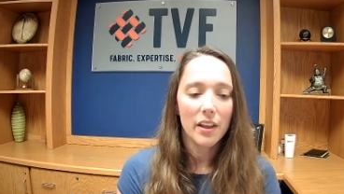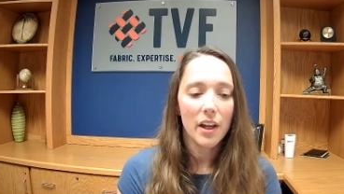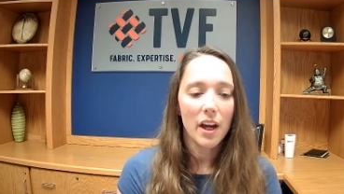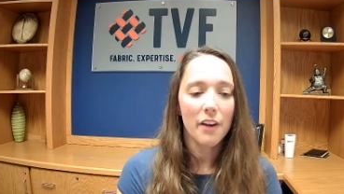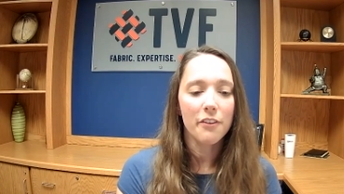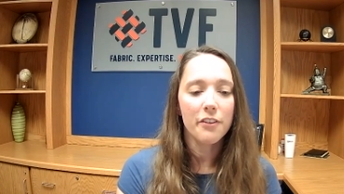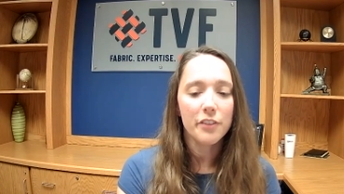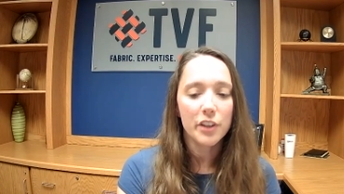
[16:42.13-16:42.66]

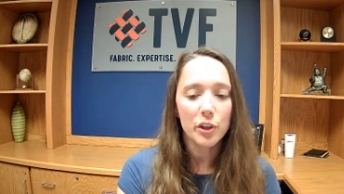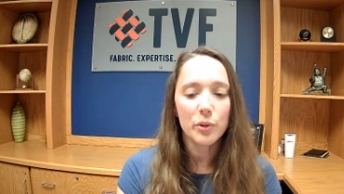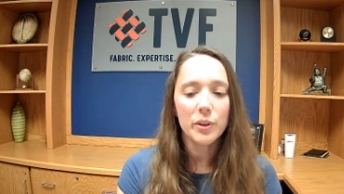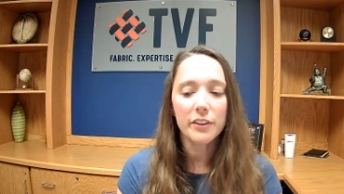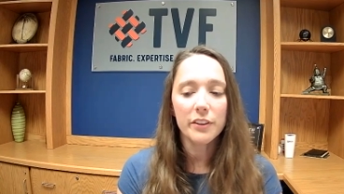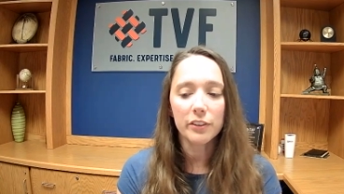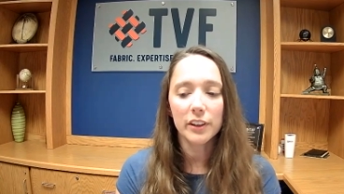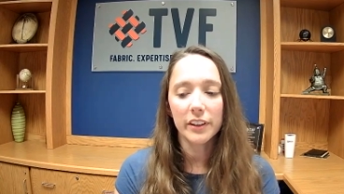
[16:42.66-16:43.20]
a few
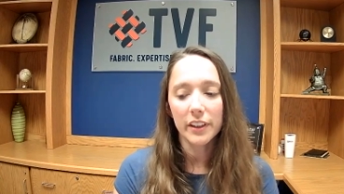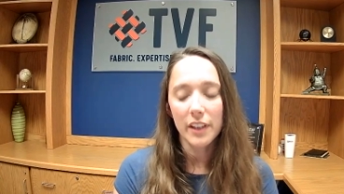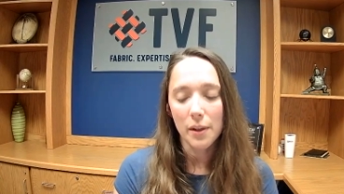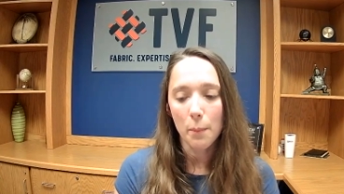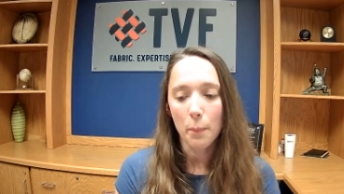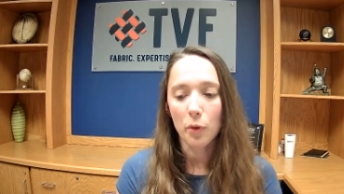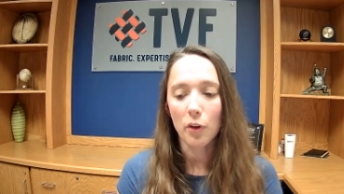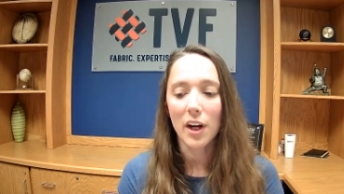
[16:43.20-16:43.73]
different
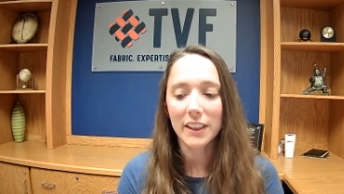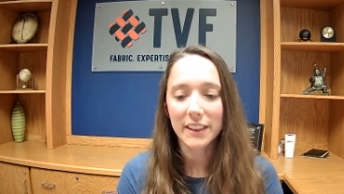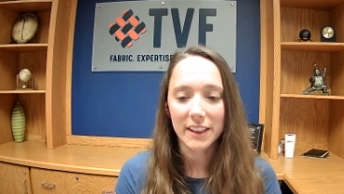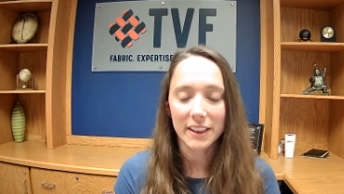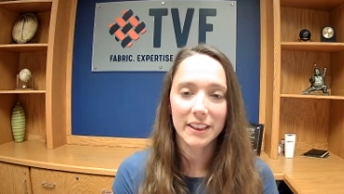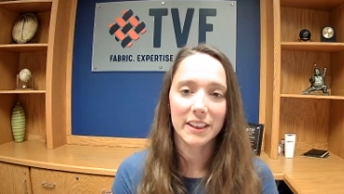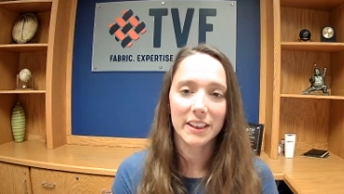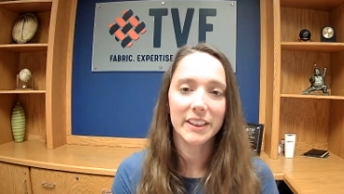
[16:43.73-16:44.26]

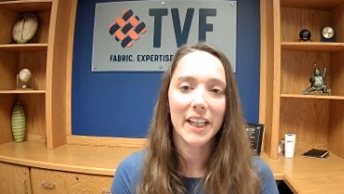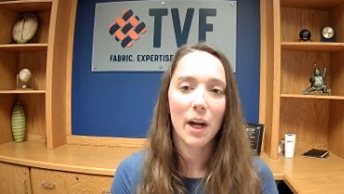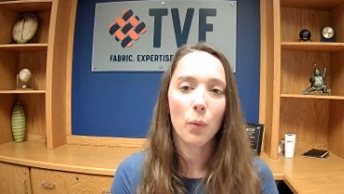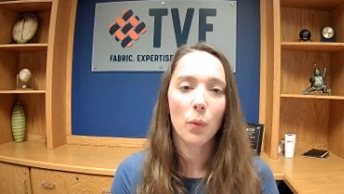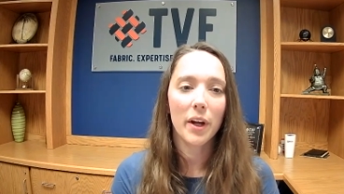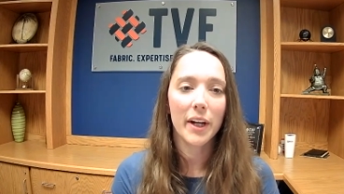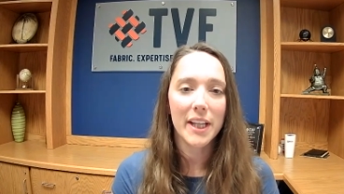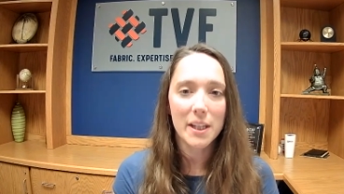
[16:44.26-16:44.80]
processes that I
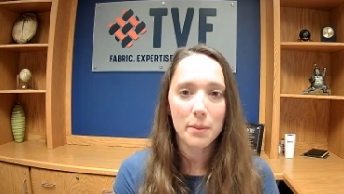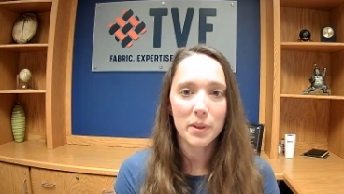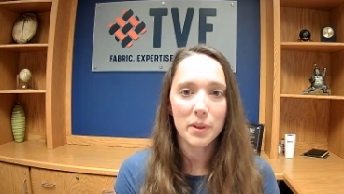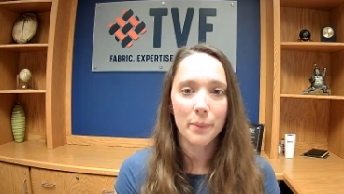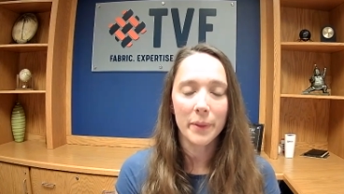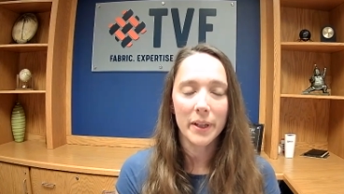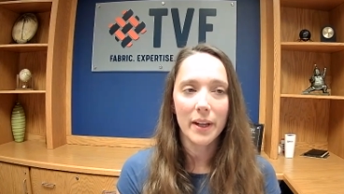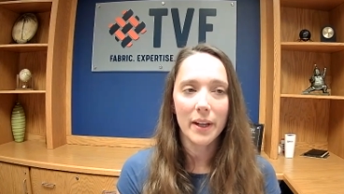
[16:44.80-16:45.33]
want to
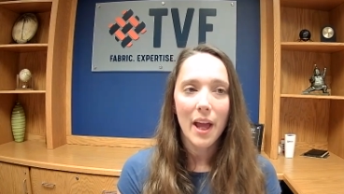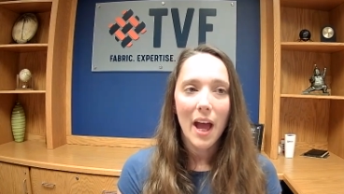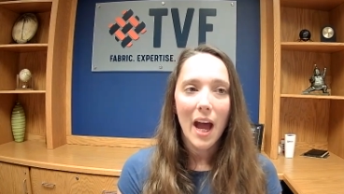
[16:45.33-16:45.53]
implement.